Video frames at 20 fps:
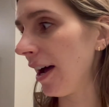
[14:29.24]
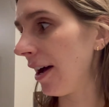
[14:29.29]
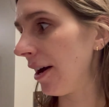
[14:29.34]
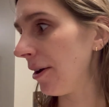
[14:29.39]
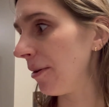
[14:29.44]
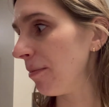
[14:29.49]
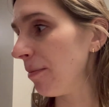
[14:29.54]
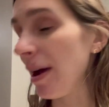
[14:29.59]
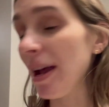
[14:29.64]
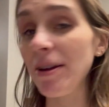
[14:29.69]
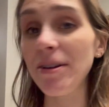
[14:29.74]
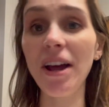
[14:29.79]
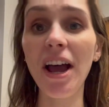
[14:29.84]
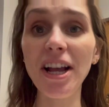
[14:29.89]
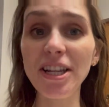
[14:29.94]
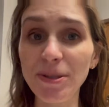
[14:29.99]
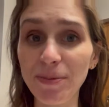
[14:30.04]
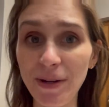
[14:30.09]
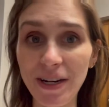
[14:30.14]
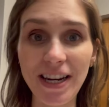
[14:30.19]
my
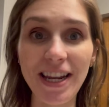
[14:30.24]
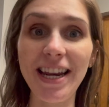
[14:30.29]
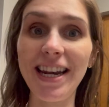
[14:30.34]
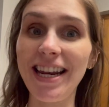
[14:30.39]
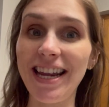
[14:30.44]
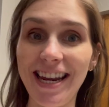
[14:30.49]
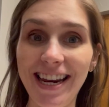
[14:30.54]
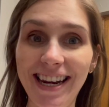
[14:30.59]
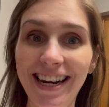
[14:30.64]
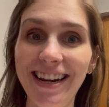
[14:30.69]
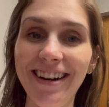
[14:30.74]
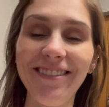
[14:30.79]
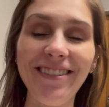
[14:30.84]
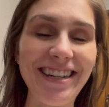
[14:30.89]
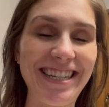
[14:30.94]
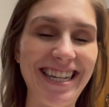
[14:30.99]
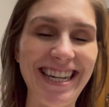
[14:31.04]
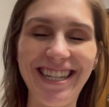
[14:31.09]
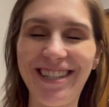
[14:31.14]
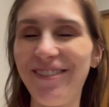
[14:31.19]
husband can eat it,
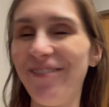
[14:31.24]
which is